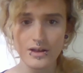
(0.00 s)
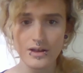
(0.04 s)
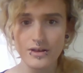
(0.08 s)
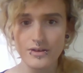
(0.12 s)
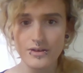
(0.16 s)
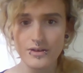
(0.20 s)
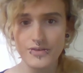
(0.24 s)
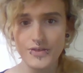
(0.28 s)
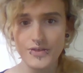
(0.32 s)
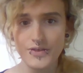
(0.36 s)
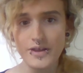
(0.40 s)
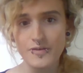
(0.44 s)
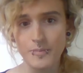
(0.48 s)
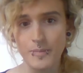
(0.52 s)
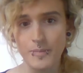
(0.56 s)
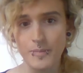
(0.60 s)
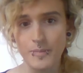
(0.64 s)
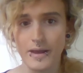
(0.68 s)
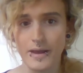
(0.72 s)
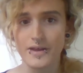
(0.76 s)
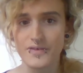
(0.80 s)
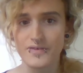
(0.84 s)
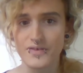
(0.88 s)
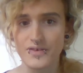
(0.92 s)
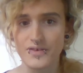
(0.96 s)
Thing
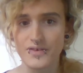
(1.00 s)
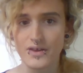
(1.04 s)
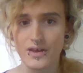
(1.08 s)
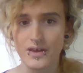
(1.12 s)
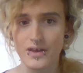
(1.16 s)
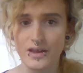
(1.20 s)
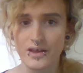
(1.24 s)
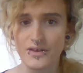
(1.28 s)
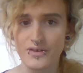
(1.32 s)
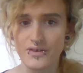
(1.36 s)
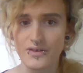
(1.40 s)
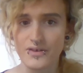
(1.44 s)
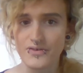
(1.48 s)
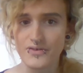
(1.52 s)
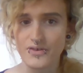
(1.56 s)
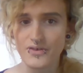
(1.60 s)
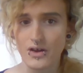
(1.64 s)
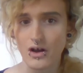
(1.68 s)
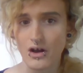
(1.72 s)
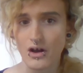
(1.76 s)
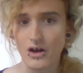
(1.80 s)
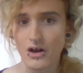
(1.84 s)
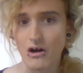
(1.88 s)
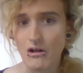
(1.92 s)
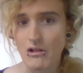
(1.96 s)
space is
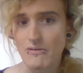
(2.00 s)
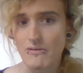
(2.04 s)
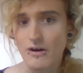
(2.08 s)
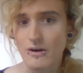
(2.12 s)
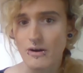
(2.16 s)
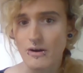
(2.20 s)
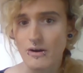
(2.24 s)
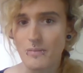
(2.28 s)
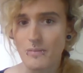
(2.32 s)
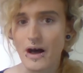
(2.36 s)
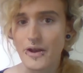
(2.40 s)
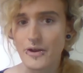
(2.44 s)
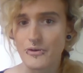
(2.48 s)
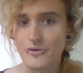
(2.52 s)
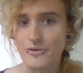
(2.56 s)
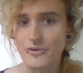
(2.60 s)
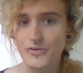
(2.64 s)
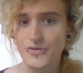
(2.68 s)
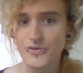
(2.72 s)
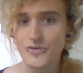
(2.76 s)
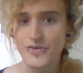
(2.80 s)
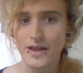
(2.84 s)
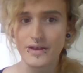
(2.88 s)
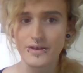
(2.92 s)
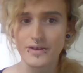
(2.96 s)
all of our
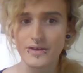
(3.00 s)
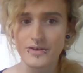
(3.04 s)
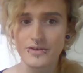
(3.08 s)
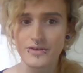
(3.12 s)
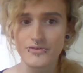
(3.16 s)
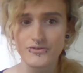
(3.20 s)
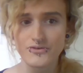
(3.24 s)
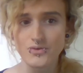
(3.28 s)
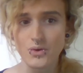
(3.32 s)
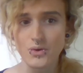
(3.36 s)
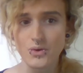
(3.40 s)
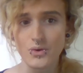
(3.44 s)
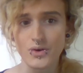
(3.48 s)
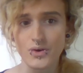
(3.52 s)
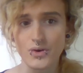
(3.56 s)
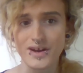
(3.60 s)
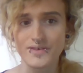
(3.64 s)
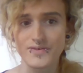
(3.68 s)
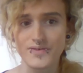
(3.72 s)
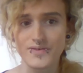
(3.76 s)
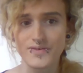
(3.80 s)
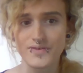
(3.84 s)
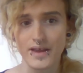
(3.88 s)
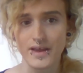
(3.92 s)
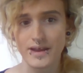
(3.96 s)
models and
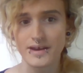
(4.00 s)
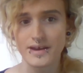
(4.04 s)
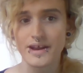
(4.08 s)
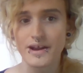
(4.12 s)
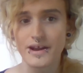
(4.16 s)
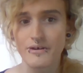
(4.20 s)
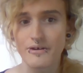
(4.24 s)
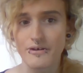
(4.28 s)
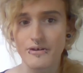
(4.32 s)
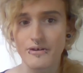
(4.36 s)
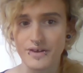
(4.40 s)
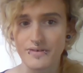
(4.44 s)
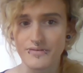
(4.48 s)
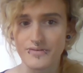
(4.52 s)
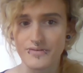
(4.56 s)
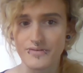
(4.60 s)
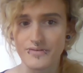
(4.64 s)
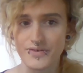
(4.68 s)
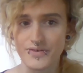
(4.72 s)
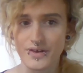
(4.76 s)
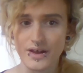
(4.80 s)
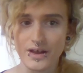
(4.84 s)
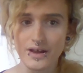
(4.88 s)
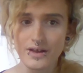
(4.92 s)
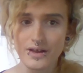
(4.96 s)
stories and
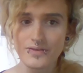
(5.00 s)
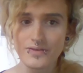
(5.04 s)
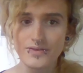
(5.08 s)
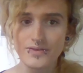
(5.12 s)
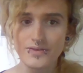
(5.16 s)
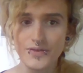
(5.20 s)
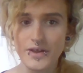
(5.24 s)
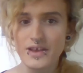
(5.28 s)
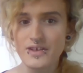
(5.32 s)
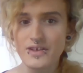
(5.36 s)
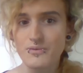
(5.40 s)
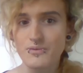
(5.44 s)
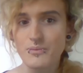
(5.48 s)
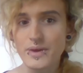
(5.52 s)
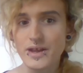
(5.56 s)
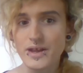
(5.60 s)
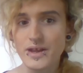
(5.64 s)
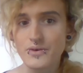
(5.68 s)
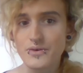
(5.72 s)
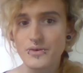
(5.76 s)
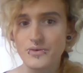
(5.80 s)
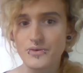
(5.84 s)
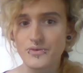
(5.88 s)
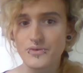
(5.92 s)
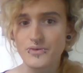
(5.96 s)
narratives, the things we
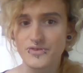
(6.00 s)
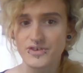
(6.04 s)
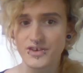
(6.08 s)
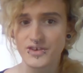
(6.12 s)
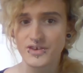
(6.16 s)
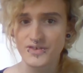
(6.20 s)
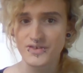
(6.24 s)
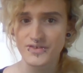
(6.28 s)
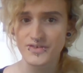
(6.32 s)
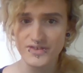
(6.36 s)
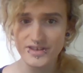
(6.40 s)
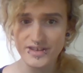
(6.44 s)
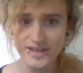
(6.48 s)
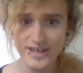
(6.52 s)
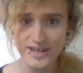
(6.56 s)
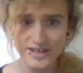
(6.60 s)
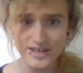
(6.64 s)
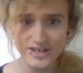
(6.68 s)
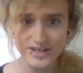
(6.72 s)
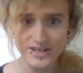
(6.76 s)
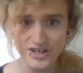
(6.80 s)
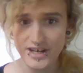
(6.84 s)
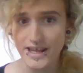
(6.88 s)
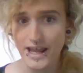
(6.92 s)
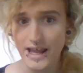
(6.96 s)
use to
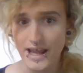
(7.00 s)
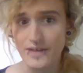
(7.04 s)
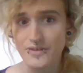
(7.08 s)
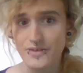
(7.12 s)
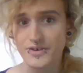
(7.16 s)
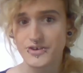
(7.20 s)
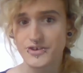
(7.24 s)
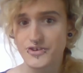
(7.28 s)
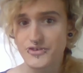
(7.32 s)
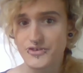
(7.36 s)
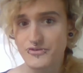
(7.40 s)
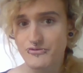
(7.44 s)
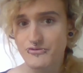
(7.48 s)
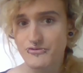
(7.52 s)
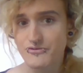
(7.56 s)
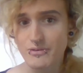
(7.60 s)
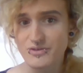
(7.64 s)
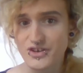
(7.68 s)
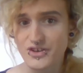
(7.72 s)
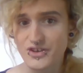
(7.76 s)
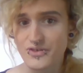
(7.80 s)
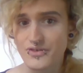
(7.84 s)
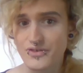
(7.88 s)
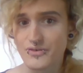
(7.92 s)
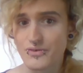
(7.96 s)
stitch together
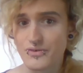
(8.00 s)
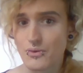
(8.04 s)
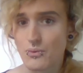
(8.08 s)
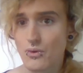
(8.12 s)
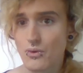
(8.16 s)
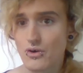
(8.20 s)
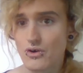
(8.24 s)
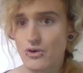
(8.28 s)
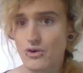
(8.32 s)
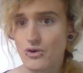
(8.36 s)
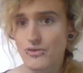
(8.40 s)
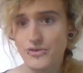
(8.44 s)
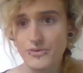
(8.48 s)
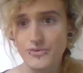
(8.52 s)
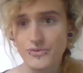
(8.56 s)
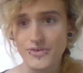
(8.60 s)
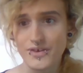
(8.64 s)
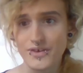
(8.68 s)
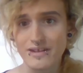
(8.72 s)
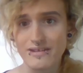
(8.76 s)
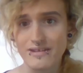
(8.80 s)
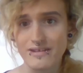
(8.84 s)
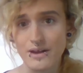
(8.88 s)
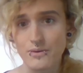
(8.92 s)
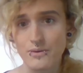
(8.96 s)
descriptions of the world
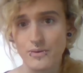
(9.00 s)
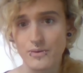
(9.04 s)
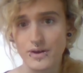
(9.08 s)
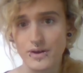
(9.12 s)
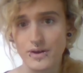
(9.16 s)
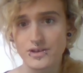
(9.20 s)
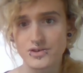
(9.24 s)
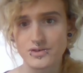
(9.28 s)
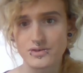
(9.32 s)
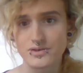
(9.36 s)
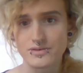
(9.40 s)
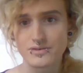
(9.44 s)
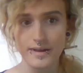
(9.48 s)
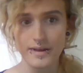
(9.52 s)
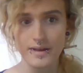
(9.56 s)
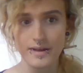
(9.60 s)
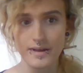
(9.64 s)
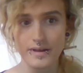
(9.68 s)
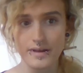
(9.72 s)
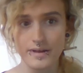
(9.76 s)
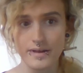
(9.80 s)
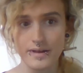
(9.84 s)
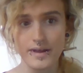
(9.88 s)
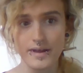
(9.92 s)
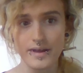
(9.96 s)
using language.
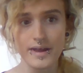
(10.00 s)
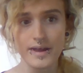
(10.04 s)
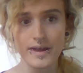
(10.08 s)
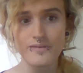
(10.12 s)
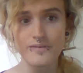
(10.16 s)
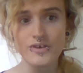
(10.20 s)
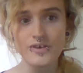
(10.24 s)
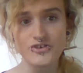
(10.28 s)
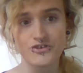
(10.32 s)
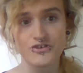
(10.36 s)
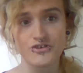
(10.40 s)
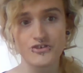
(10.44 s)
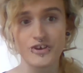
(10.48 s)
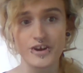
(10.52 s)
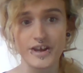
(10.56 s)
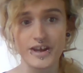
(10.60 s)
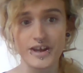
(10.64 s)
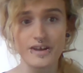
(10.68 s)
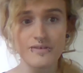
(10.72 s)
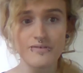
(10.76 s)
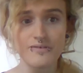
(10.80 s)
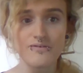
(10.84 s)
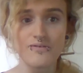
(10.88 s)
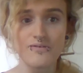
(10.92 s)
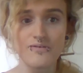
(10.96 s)
If a
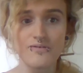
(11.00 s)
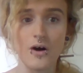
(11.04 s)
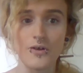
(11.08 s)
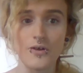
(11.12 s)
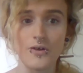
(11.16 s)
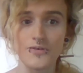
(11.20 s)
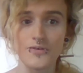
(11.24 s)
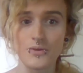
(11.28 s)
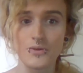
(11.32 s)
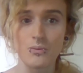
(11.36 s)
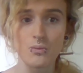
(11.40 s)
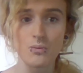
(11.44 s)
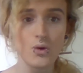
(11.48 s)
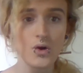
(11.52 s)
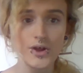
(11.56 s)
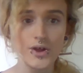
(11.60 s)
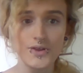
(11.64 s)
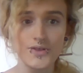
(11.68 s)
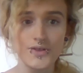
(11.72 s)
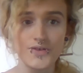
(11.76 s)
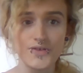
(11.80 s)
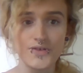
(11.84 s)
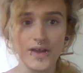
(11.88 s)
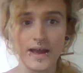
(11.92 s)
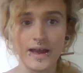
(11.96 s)
tree falls in the
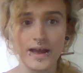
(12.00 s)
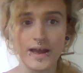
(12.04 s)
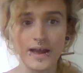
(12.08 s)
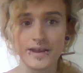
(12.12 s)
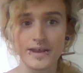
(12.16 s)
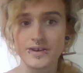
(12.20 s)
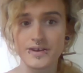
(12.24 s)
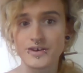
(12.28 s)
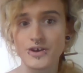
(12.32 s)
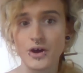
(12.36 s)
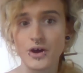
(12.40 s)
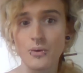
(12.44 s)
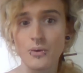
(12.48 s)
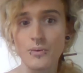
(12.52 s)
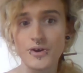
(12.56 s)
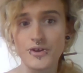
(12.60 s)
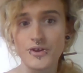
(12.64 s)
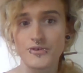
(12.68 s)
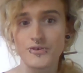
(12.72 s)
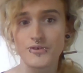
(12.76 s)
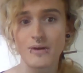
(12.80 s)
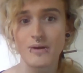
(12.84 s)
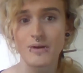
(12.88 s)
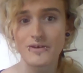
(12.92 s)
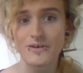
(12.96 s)
woods and no one is
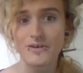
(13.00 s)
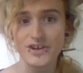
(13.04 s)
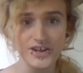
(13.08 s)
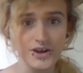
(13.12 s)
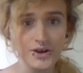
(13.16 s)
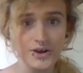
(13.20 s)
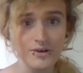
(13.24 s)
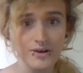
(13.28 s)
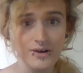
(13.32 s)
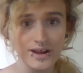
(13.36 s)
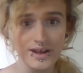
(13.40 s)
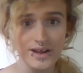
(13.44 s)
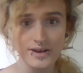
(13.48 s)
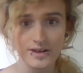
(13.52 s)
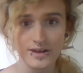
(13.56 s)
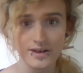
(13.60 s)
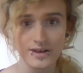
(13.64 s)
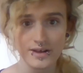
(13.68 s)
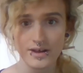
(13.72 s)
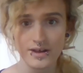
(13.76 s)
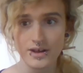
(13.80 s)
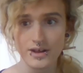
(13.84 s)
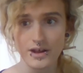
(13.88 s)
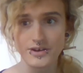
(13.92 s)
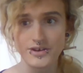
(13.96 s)
around to hear it,
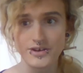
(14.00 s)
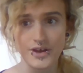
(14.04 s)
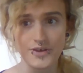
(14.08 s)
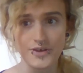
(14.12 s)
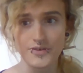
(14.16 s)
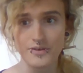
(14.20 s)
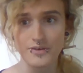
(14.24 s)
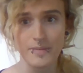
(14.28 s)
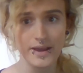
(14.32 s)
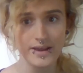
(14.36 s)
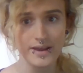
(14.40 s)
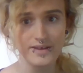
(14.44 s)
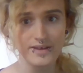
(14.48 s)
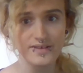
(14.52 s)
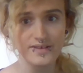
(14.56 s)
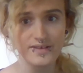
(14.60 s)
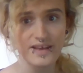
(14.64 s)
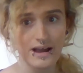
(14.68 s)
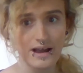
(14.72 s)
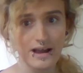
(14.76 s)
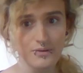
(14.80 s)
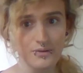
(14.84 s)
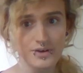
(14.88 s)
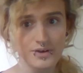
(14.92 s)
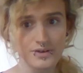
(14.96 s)
does it make a
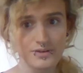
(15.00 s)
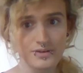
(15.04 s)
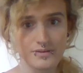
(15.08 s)
sound?